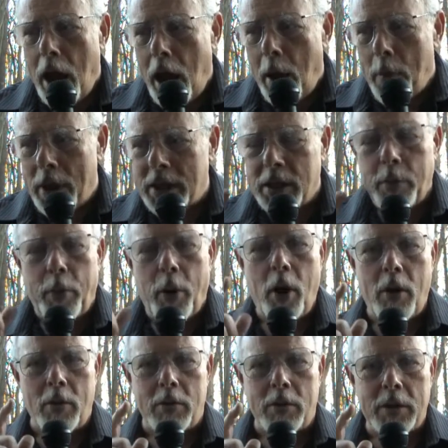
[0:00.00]
But
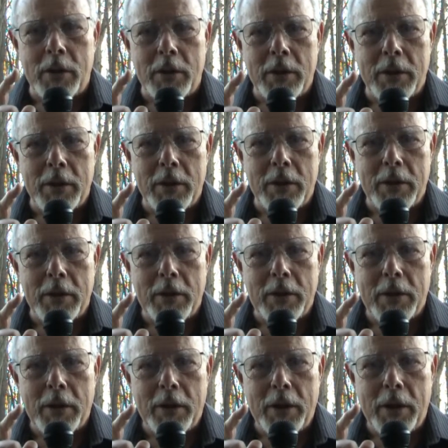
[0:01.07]
suppose
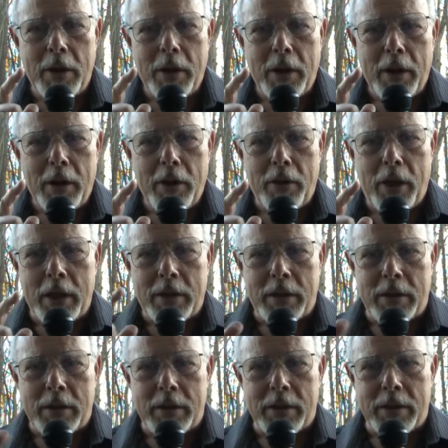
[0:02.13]
that
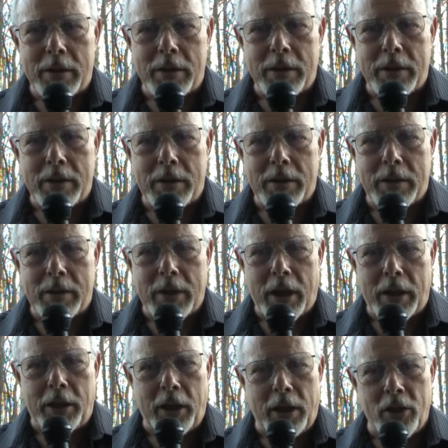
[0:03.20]
a
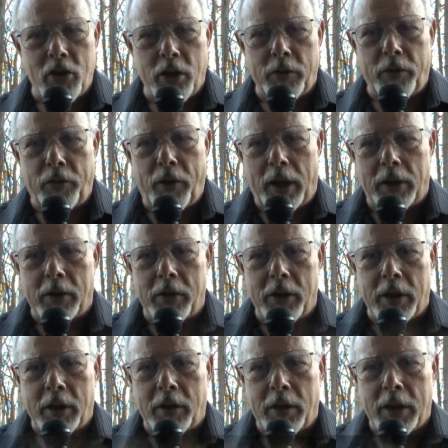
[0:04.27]
diligent fellow
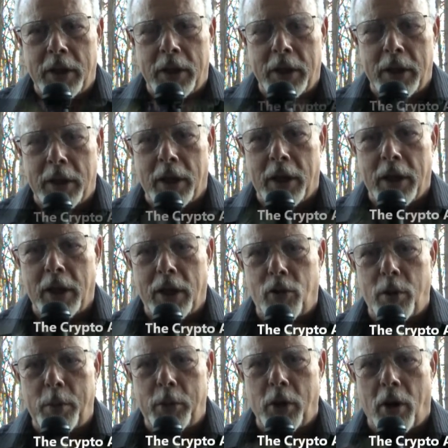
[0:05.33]
there in the
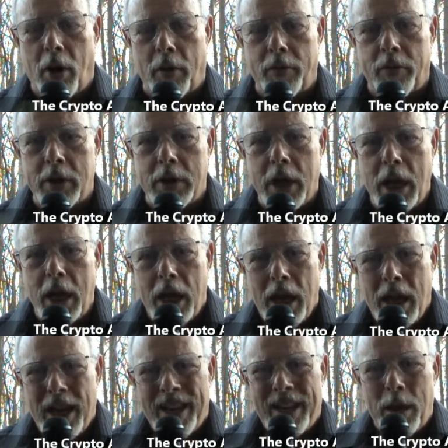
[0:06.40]
crypto office
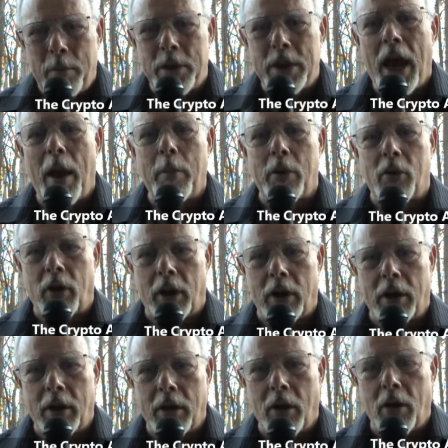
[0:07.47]
keeps hammering
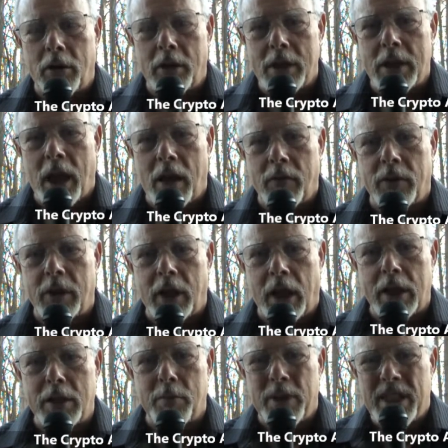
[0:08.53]
on the
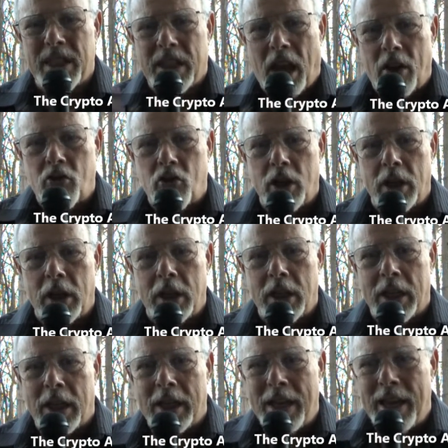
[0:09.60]
ciphertext, massaging
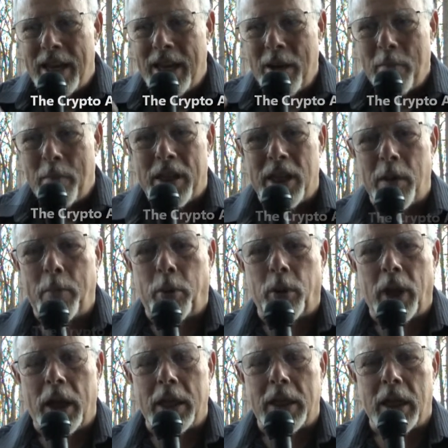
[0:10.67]
it and
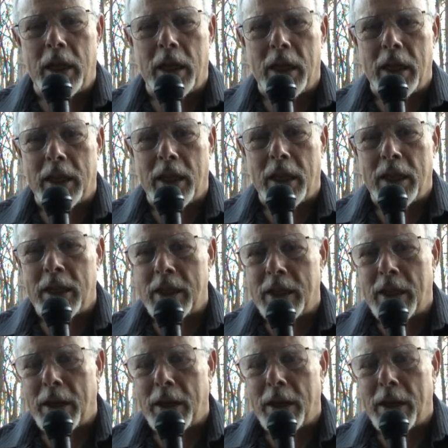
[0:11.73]
manipulating it and